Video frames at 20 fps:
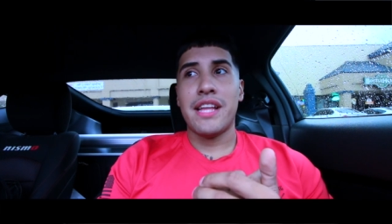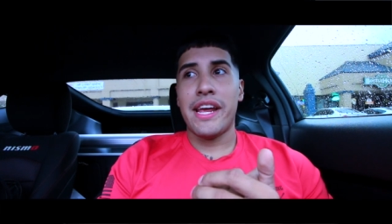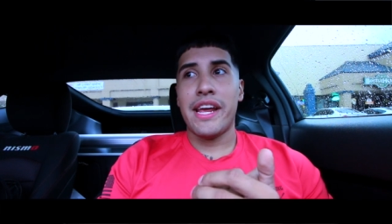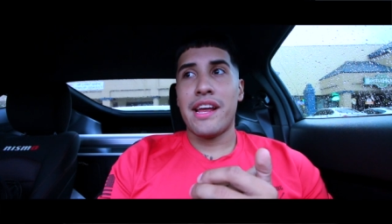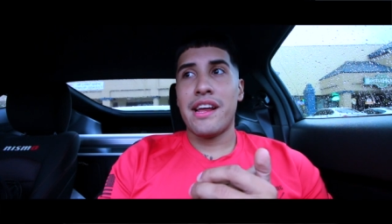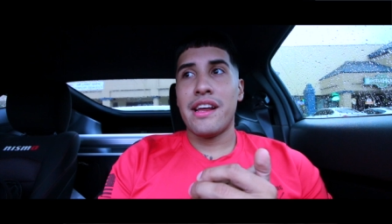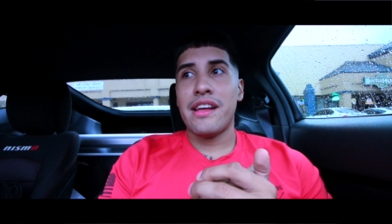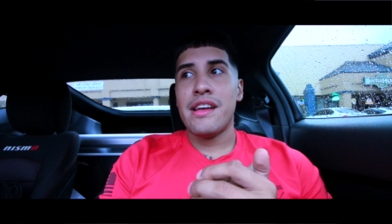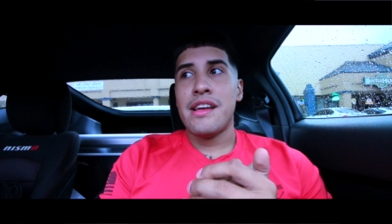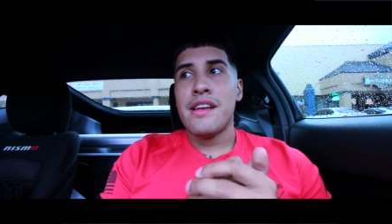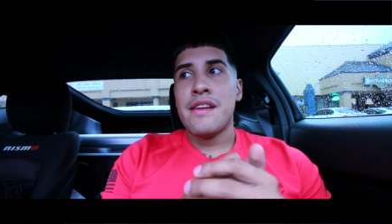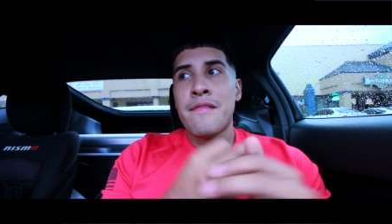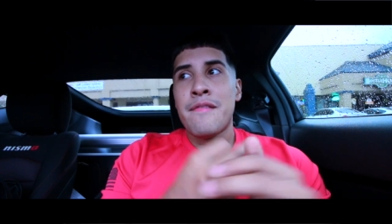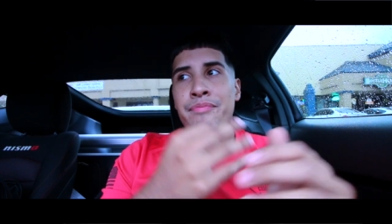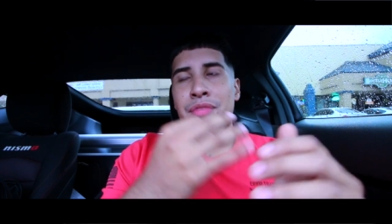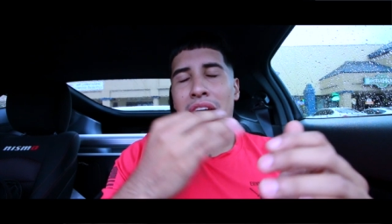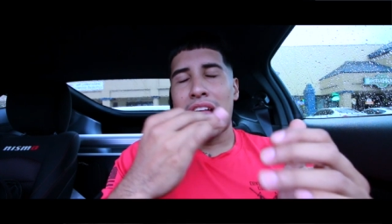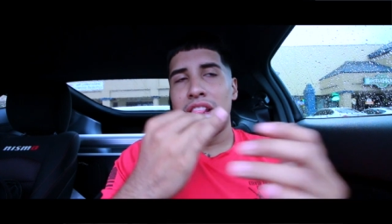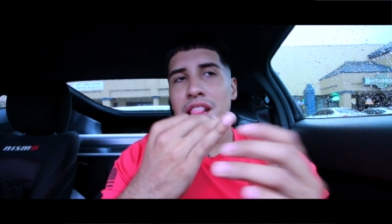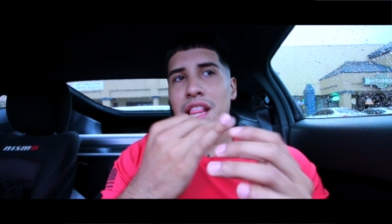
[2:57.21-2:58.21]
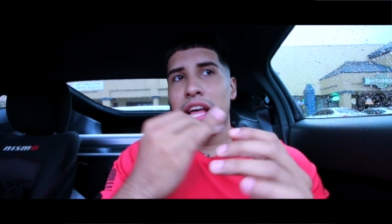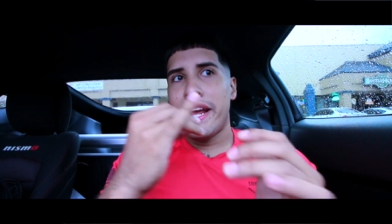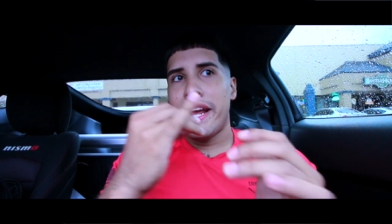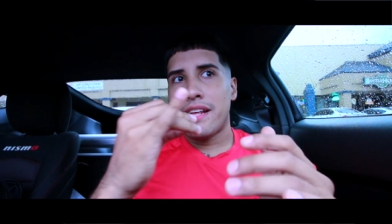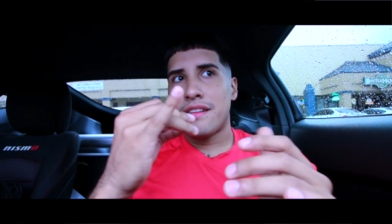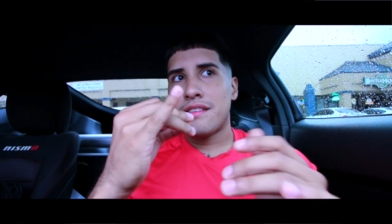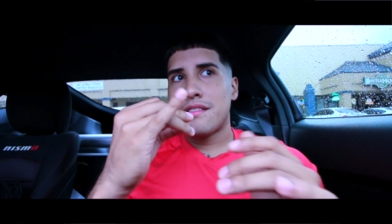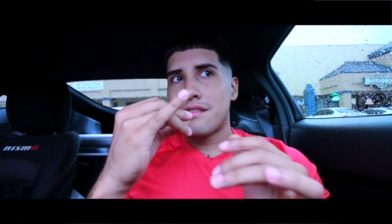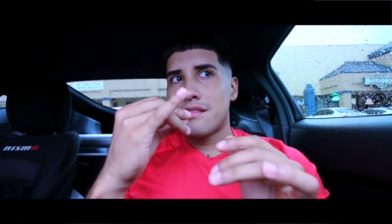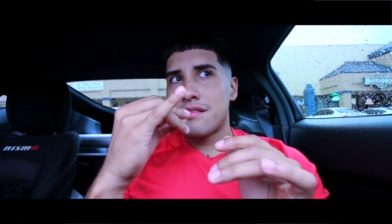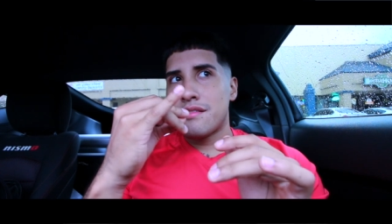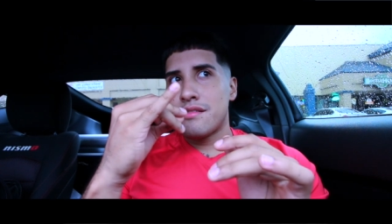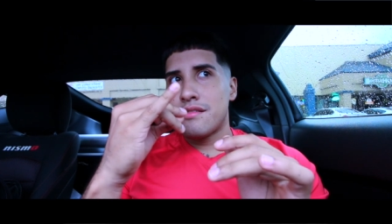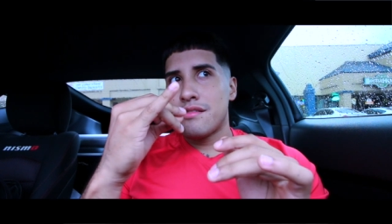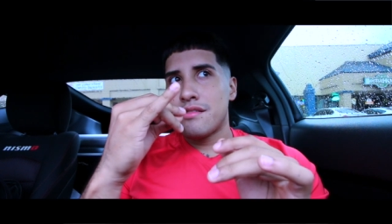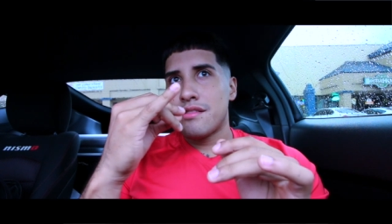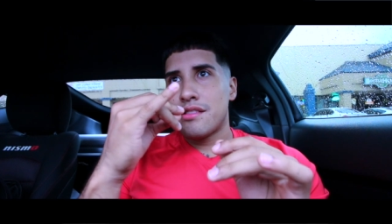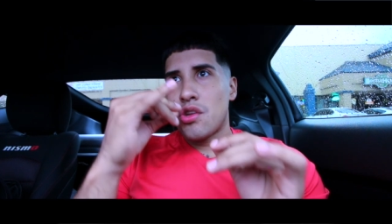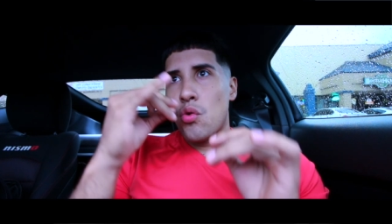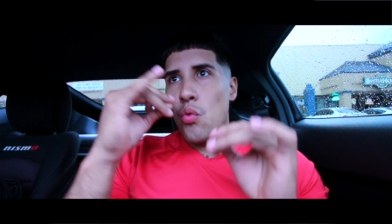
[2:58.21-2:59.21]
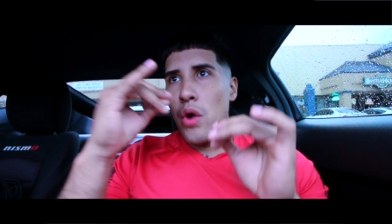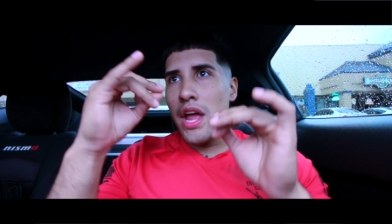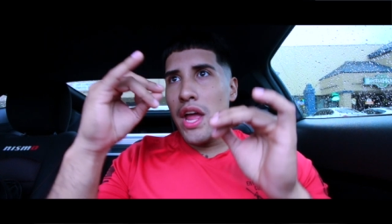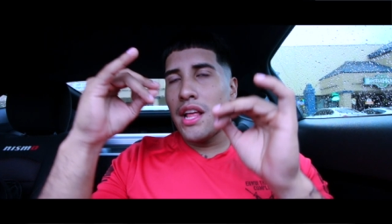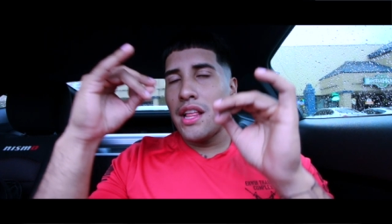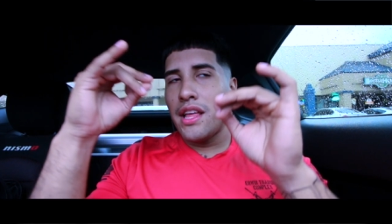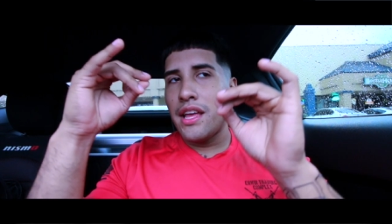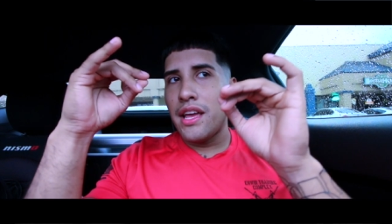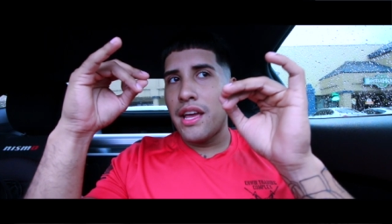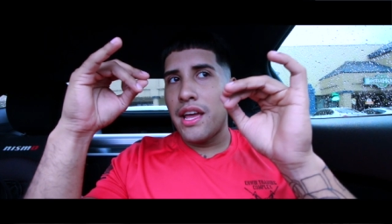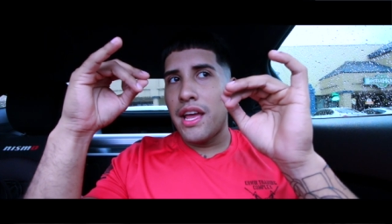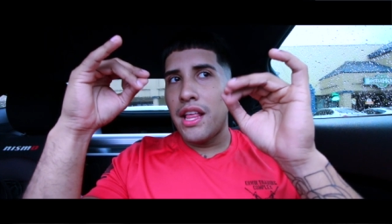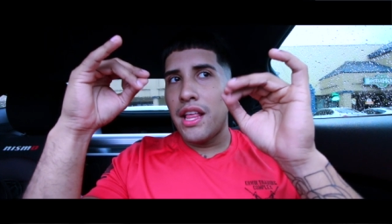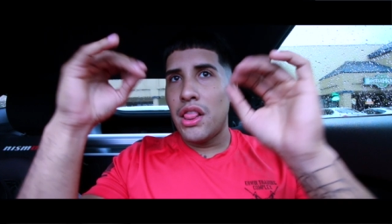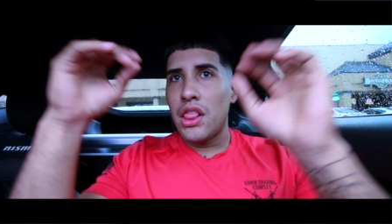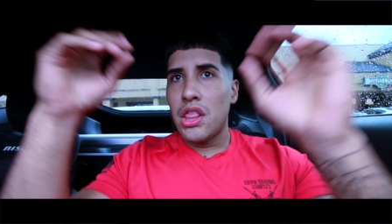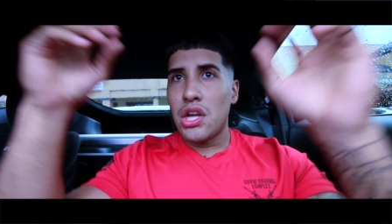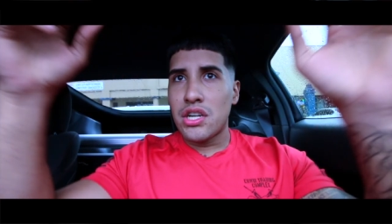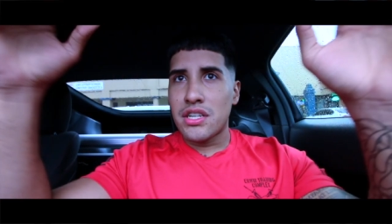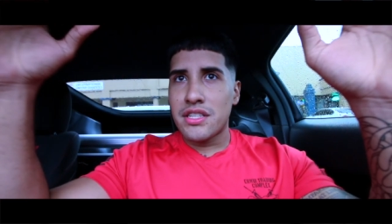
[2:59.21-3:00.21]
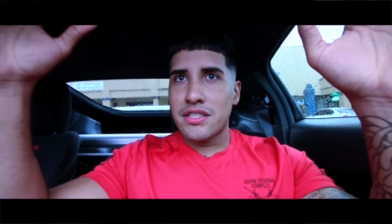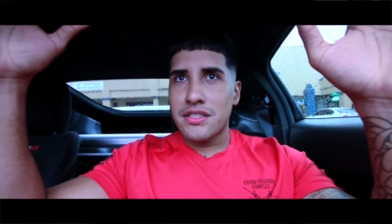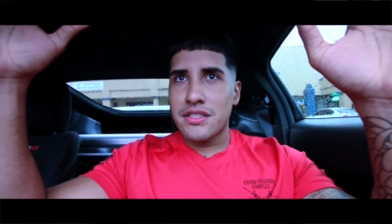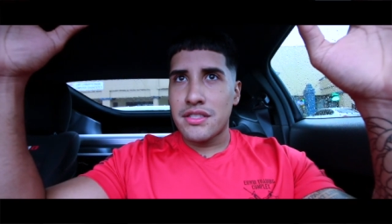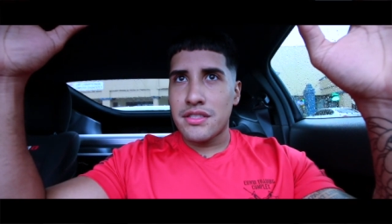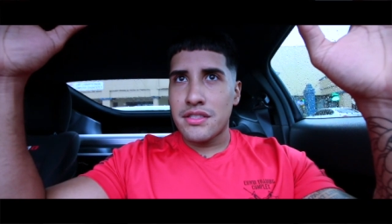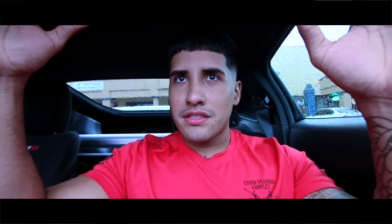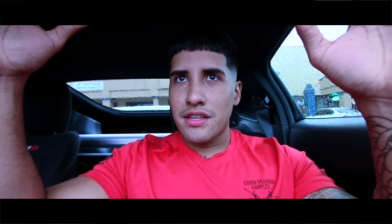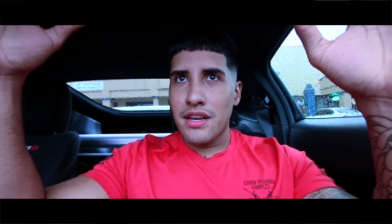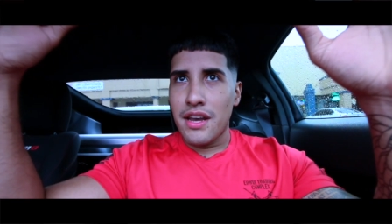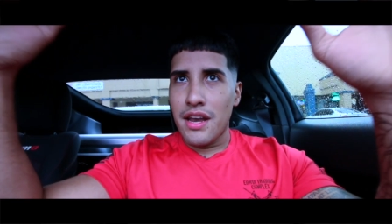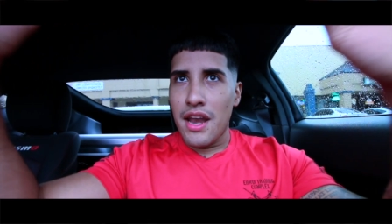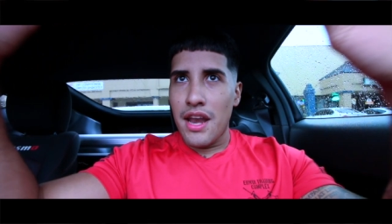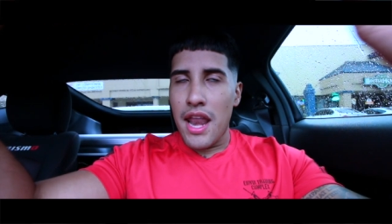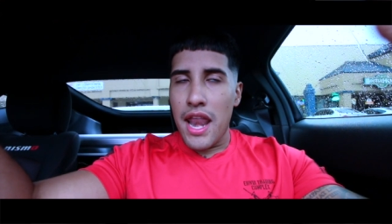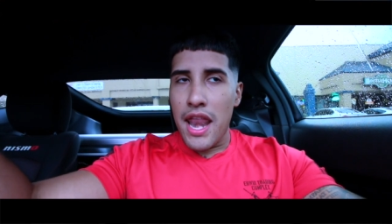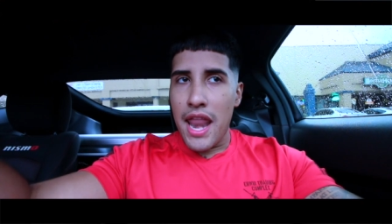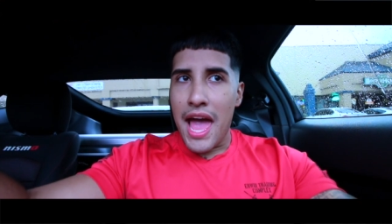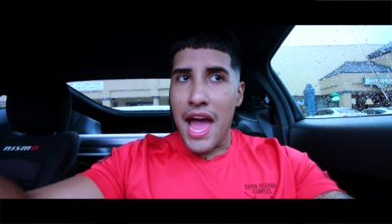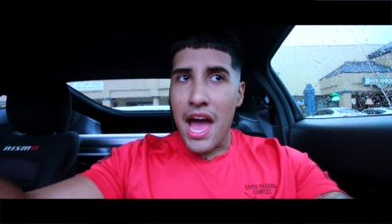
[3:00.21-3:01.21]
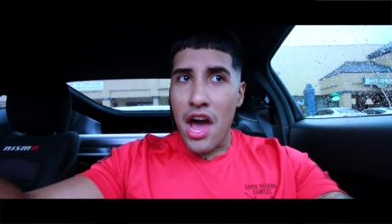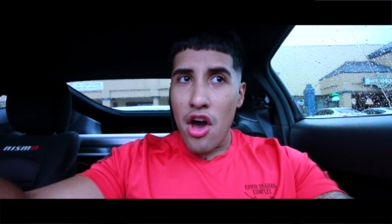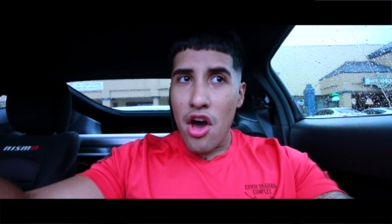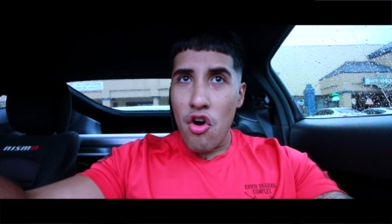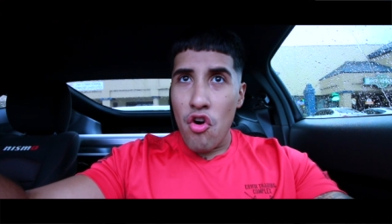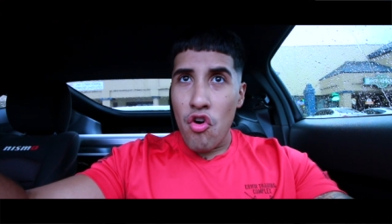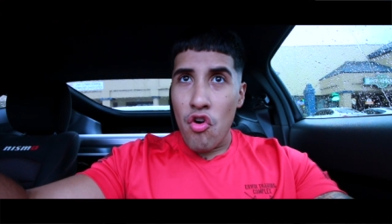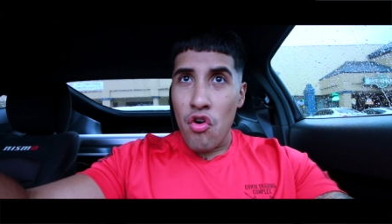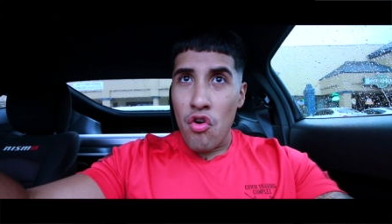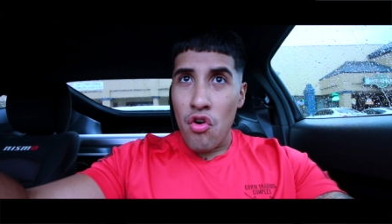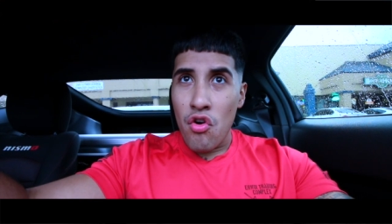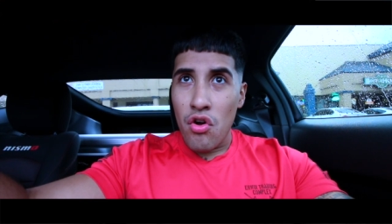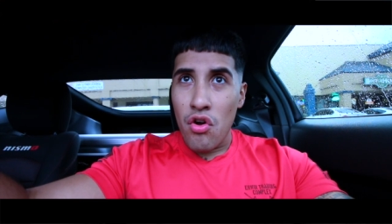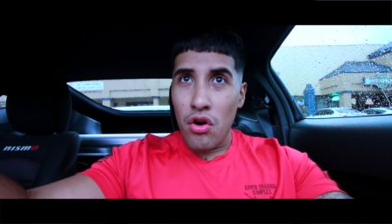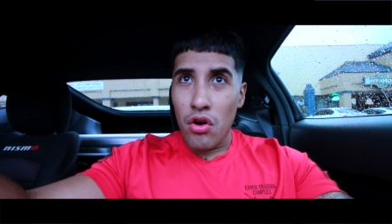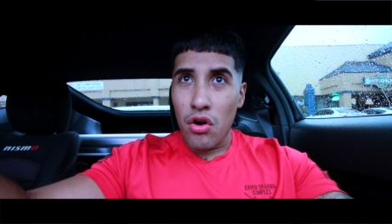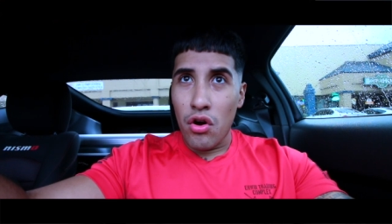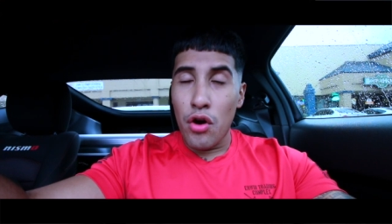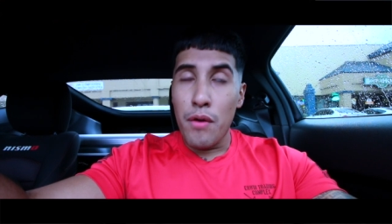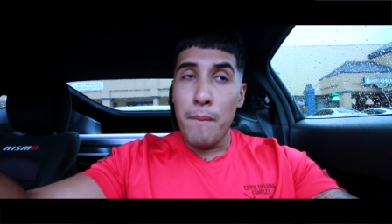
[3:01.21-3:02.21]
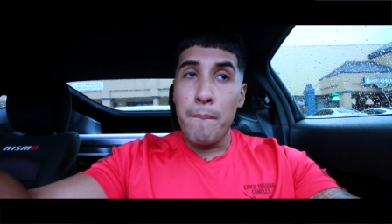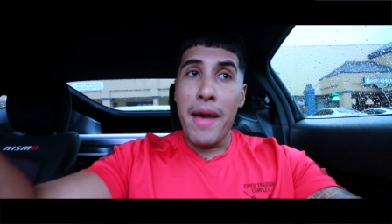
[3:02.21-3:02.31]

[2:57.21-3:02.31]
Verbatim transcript: Like I like the way it looks now or